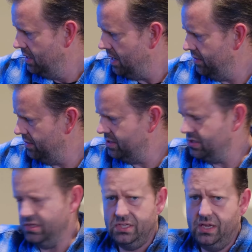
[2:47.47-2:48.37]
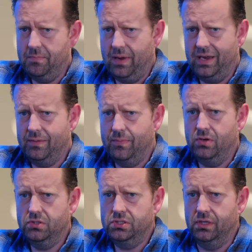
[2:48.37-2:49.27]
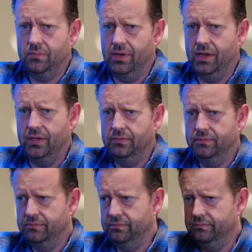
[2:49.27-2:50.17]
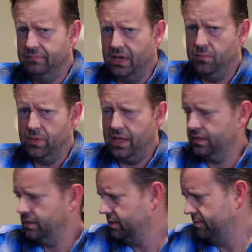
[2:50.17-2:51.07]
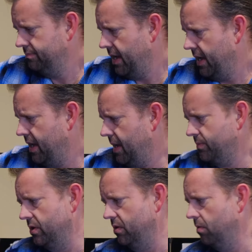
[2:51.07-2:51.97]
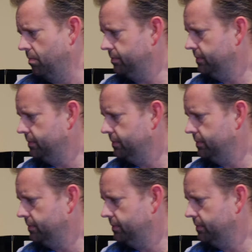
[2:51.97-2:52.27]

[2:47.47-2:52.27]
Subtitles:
I think these are the same binding posts on my monoblock Mac amps at home.